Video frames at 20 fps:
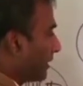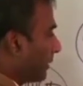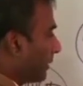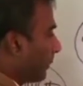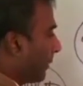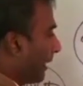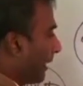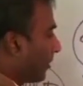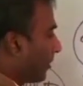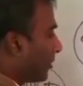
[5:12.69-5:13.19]

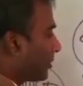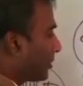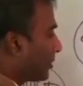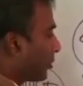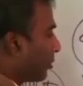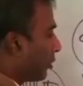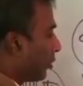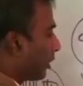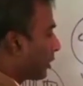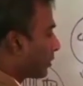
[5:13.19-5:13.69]
The Paris
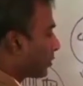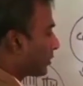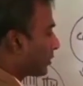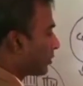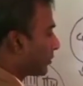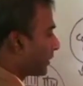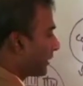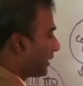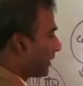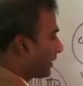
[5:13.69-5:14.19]
Accords
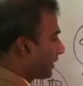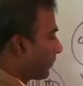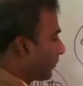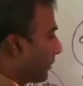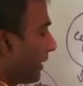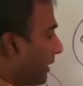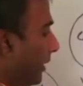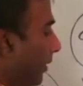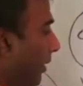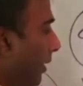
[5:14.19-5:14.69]
was really their
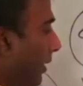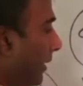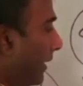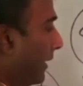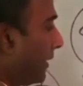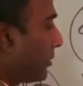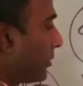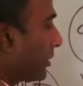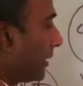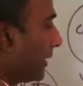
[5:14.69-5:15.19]

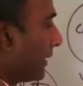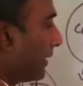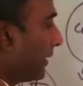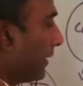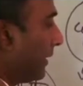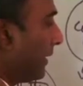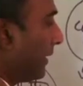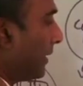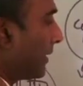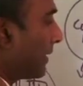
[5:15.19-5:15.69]
PR
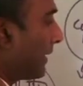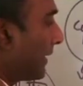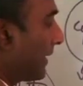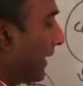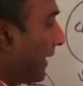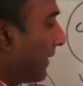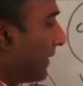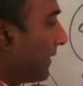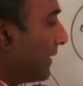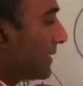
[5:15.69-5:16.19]
engine to
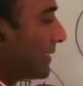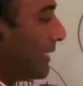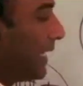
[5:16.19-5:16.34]
get